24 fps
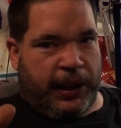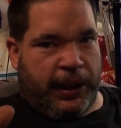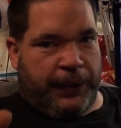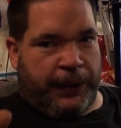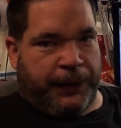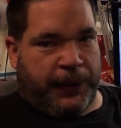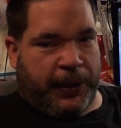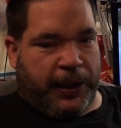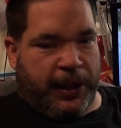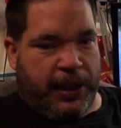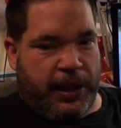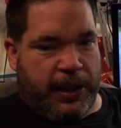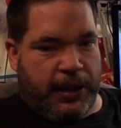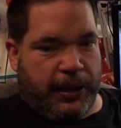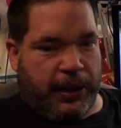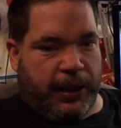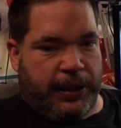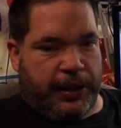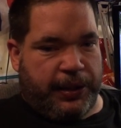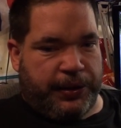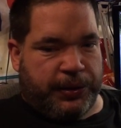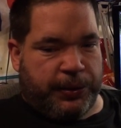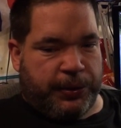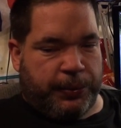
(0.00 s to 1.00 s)
If I can't
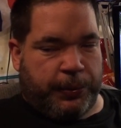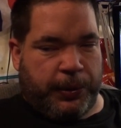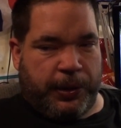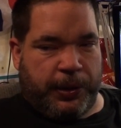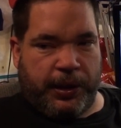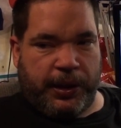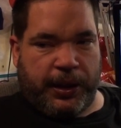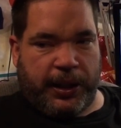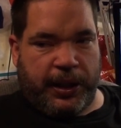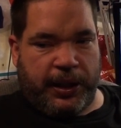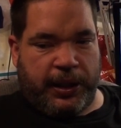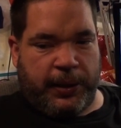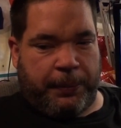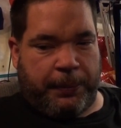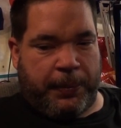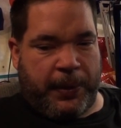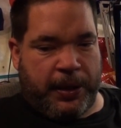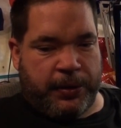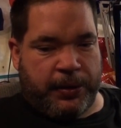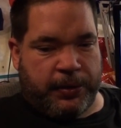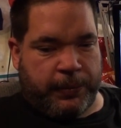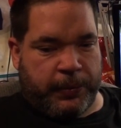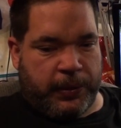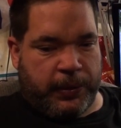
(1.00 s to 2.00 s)
get it to work in the
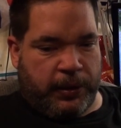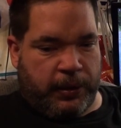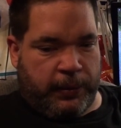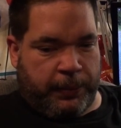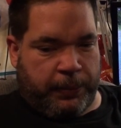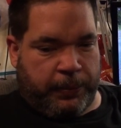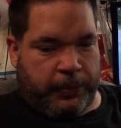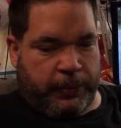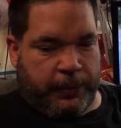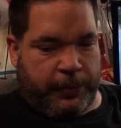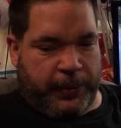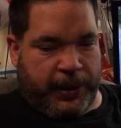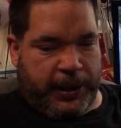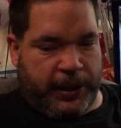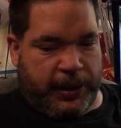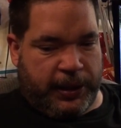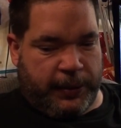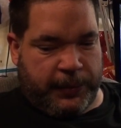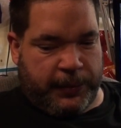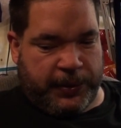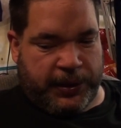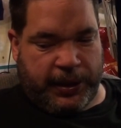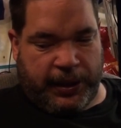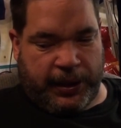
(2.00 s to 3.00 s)
bedroom, then I'll probably end
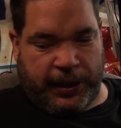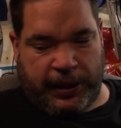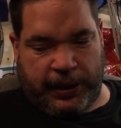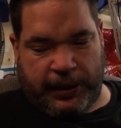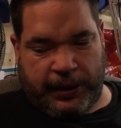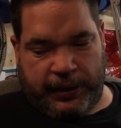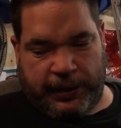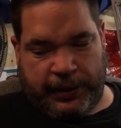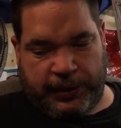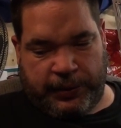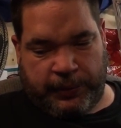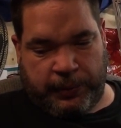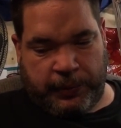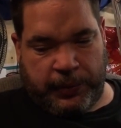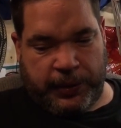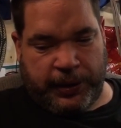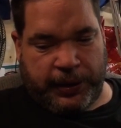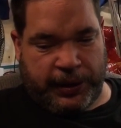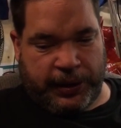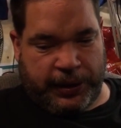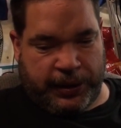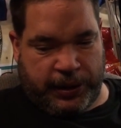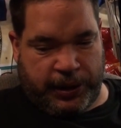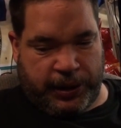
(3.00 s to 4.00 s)
up selling at least one
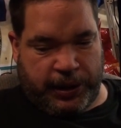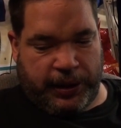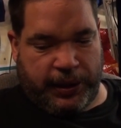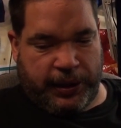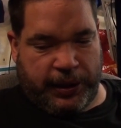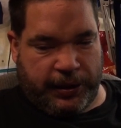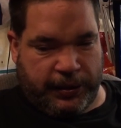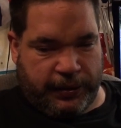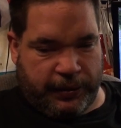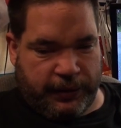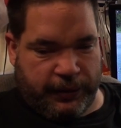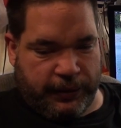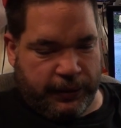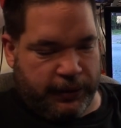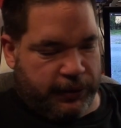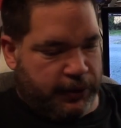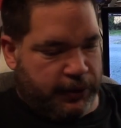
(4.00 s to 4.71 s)
of these chairs.